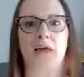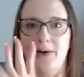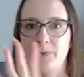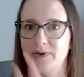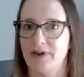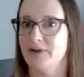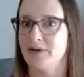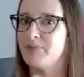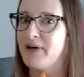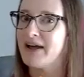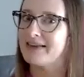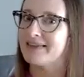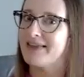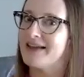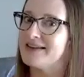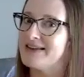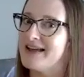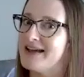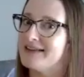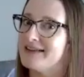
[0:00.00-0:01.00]
I will unpack
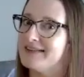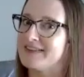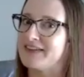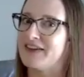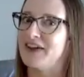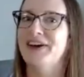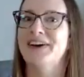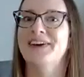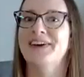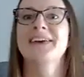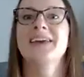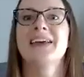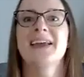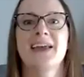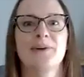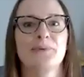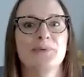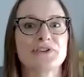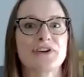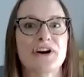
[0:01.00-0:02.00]
that next
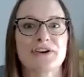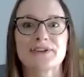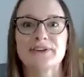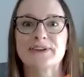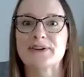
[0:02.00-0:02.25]
and we'll talk